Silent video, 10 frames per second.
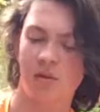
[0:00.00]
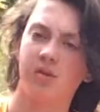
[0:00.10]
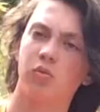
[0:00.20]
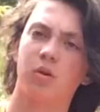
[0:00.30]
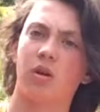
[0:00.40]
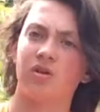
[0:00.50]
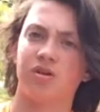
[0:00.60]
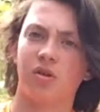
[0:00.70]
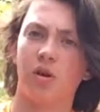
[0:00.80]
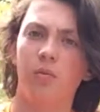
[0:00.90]
It's what
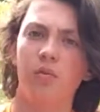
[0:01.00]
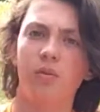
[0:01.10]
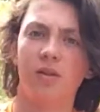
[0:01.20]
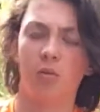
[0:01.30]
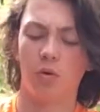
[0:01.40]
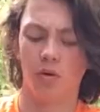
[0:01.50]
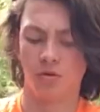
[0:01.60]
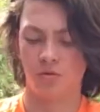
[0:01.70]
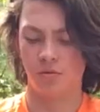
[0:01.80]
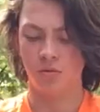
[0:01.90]
causes all movement in the world.
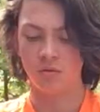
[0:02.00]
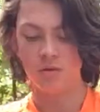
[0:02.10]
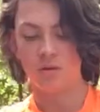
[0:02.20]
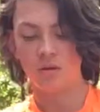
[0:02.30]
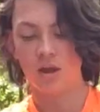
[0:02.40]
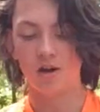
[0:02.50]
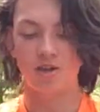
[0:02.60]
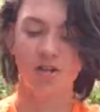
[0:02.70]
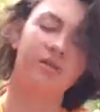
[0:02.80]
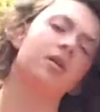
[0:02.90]

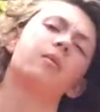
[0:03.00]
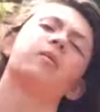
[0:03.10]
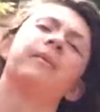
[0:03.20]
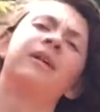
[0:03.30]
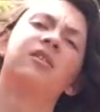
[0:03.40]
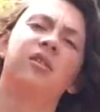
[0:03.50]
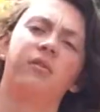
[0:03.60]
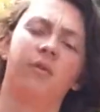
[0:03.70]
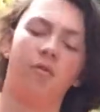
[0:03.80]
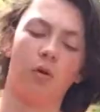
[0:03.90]
Energy can come in many
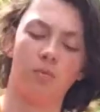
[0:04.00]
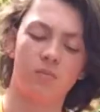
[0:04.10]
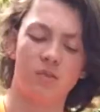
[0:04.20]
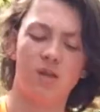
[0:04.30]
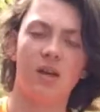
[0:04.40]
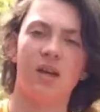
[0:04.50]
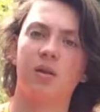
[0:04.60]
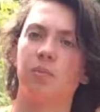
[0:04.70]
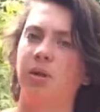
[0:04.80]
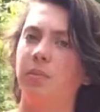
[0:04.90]
different forms. It
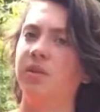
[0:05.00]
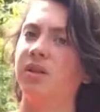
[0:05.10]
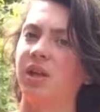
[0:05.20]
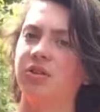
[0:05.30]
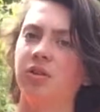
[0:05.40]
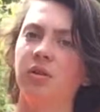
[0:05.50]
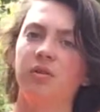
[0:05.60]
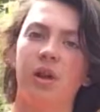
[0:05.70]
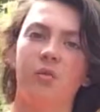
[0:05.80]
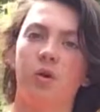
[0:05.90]
can be potential,
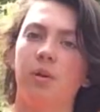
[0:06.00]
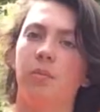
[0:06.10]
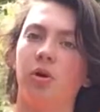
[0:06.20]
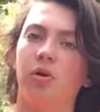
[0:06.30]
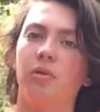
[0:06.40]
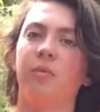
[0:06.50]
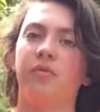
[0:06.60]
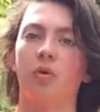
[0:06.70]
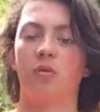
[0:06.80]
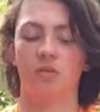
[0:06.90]
like when a ball
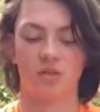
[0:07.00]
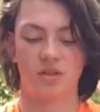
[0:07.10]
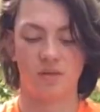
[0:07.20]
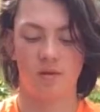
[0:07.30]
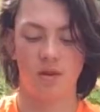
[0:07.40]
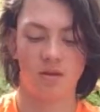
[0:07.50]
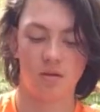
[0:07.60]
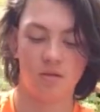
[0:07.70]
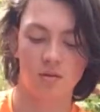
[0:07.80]
before it rolls down a hill.